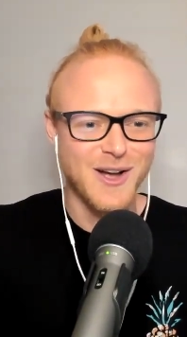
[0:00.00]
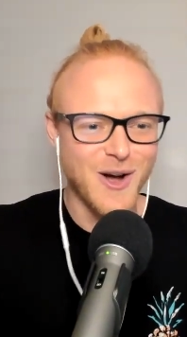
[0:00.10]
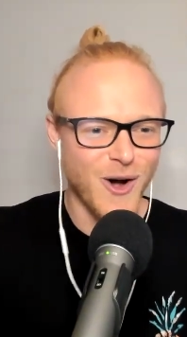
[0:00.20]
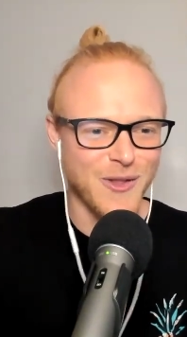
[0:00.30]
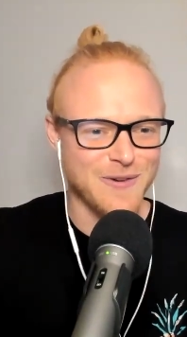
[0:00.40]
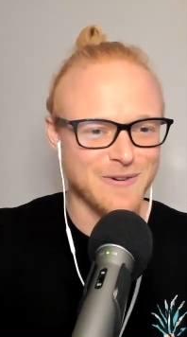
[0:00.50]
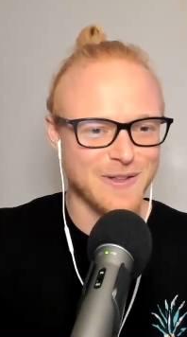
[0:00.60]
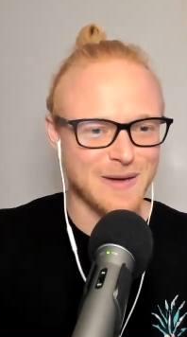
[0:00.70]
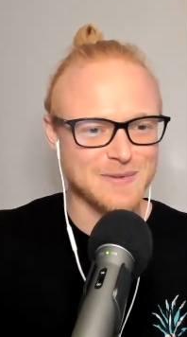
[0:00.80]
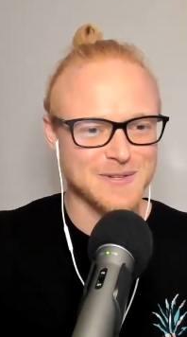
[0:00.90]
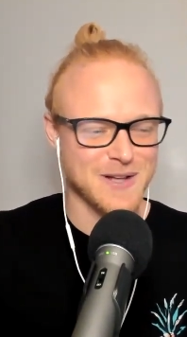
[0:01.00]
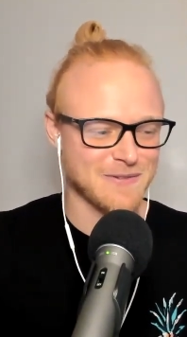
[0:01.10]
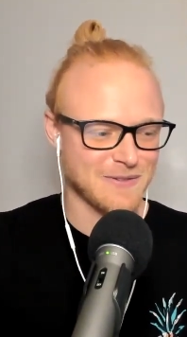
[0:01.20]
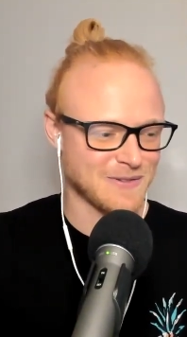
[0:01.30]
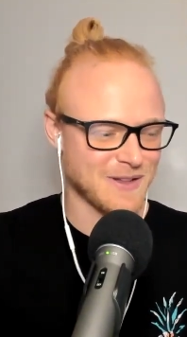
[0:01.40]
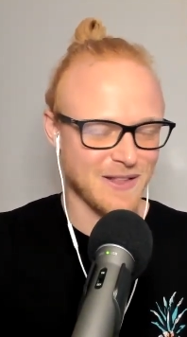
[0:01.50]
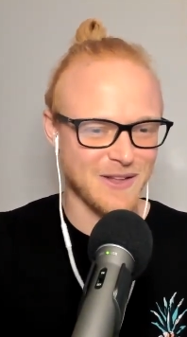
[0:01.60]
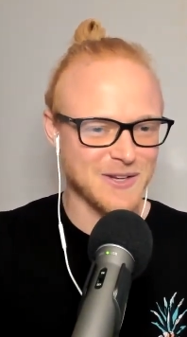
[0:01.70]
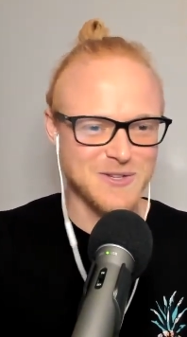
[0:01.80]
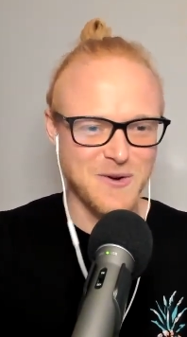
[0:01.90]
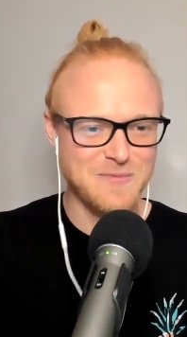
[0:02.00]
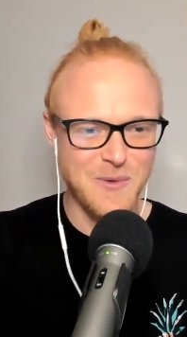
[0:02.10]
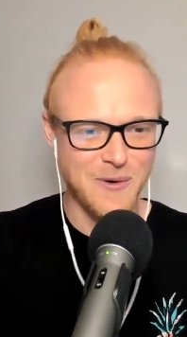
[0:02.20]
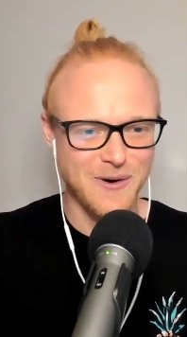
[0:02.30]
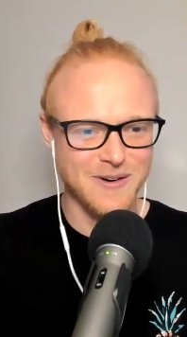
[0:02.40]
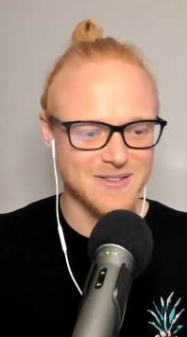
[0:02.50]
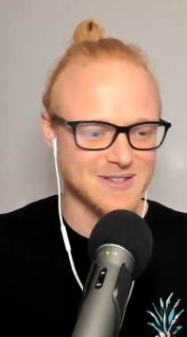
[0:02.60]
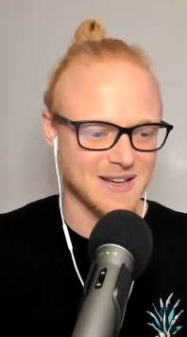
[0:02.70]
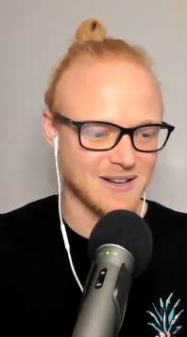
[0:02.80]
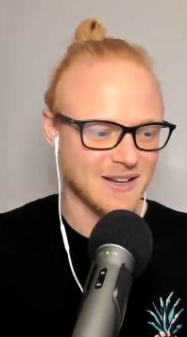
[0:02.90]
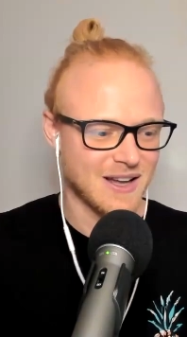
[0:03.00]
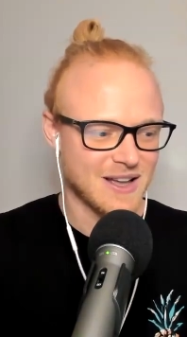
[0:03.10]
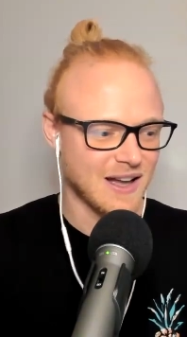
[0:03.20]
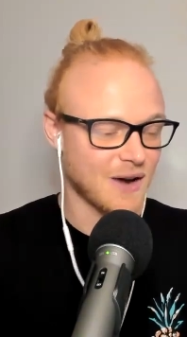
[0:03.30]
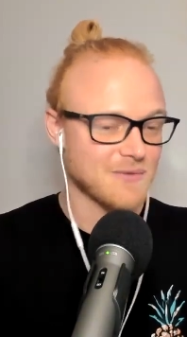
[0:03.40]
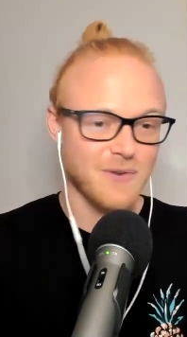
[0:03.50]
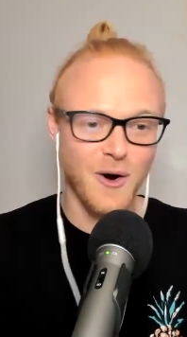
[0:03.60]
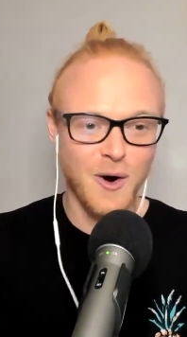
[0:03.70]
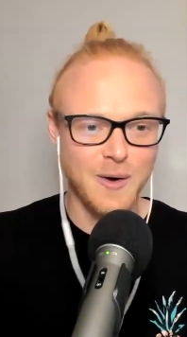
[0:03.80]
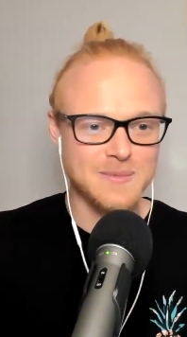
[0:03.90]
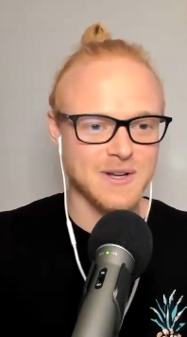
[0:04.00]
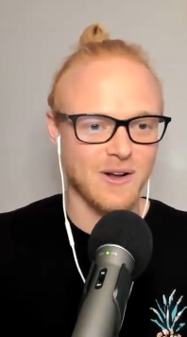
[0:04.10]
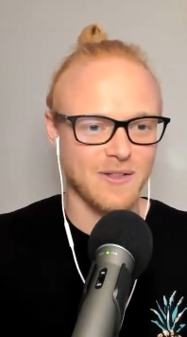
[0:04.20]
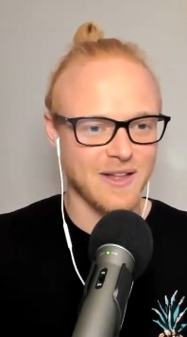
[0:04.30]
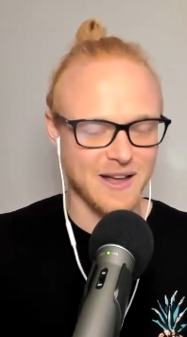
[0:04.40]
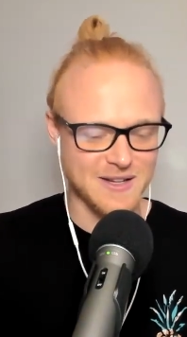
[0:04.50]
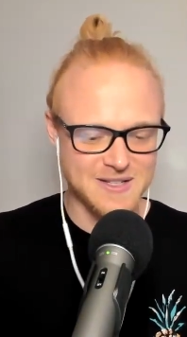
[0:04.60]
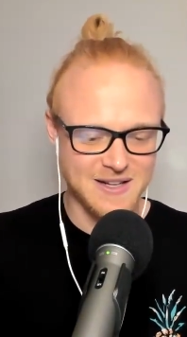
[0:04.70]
all different types of stuff on like surfboards and on farms and all things.